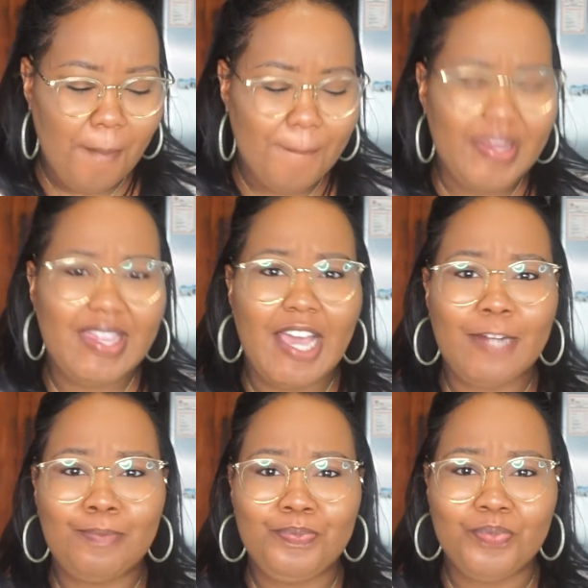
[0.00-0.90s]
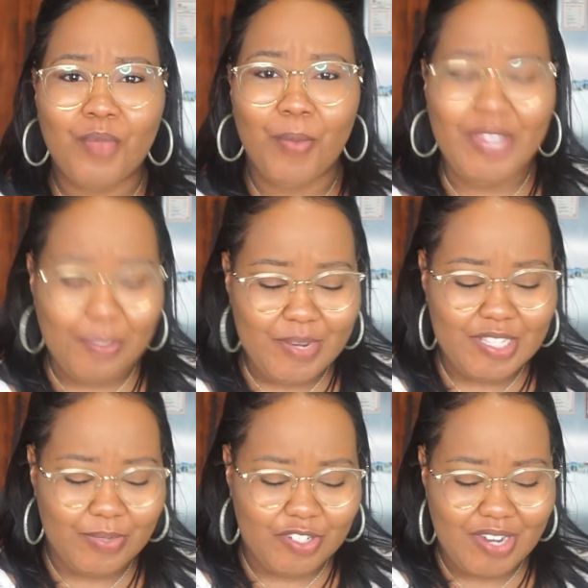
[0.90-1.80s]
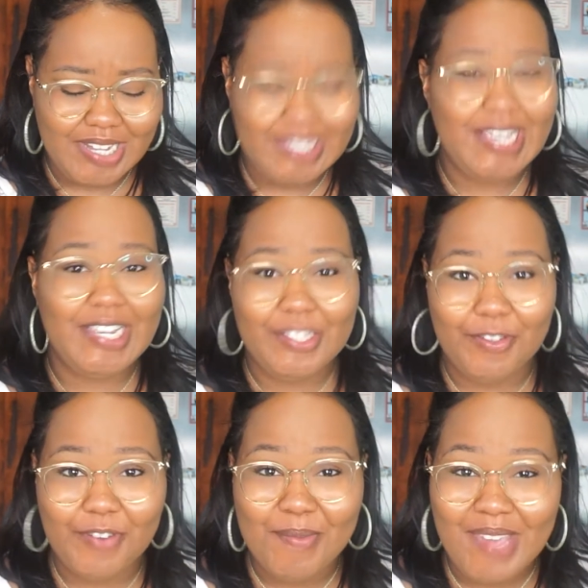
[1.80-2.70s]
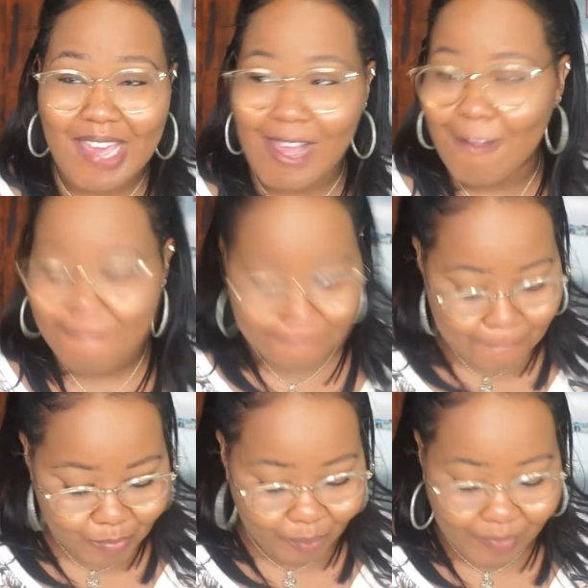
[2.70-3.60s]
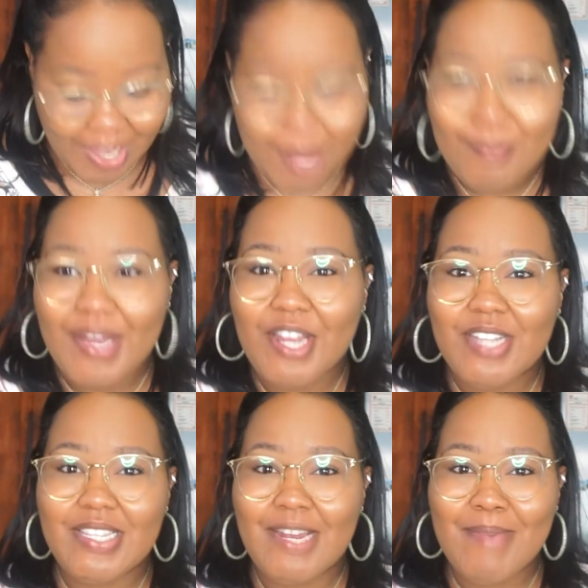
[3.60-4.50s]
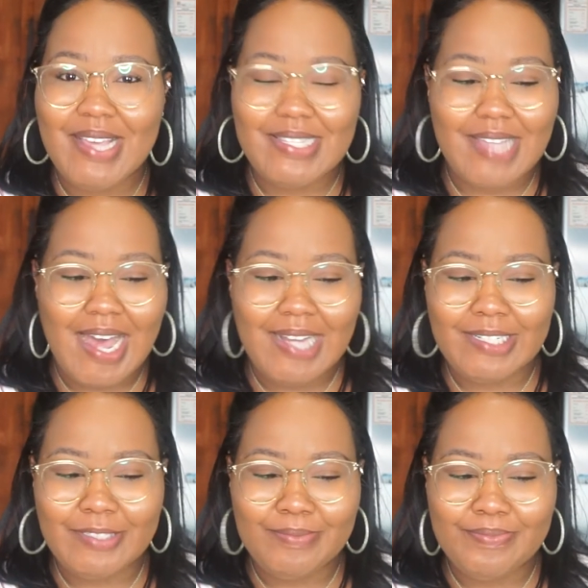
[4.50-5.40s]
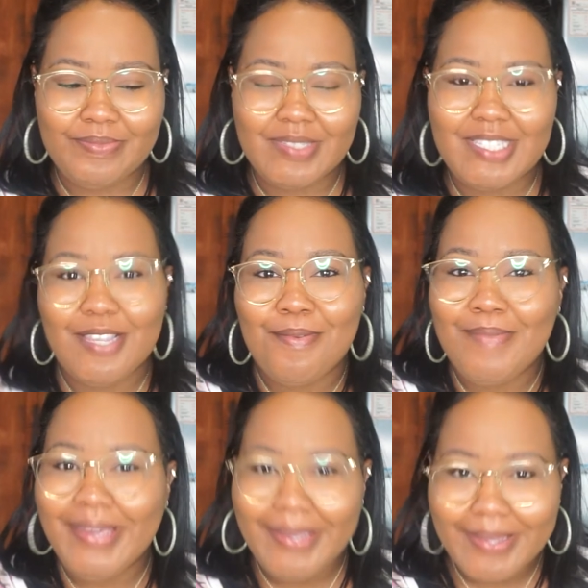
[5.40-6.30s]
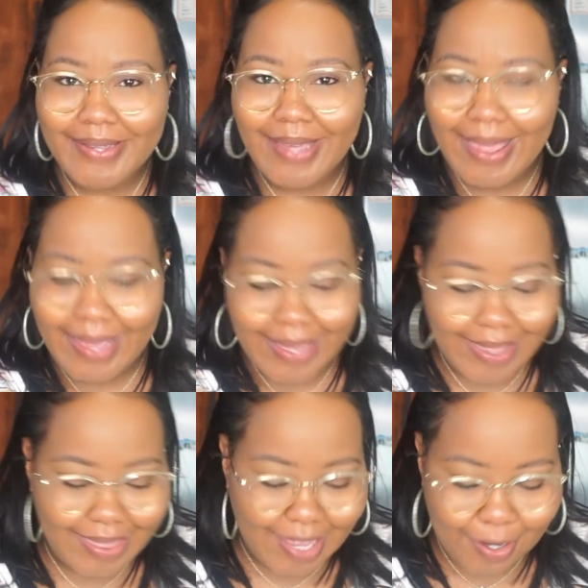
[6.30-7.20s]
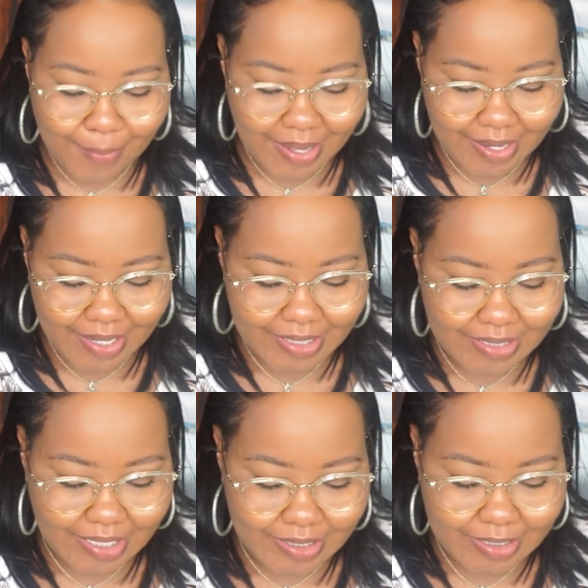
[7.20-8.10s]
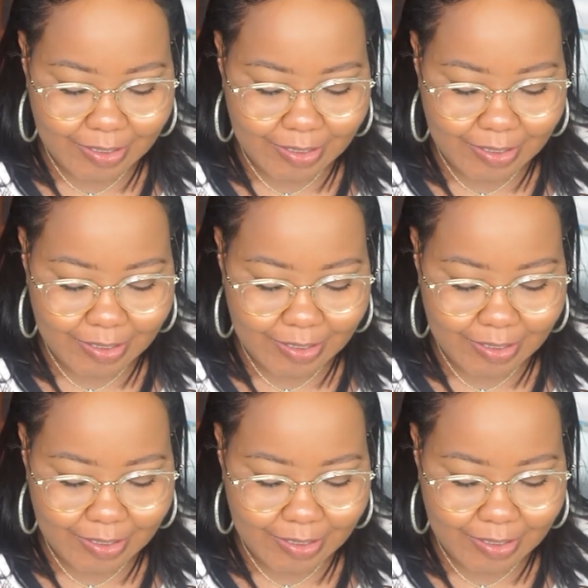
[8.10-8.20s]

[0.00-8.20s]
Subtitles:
But then when the person was trying to take it out from here, it made a little mess and to me, like, that not making any sense.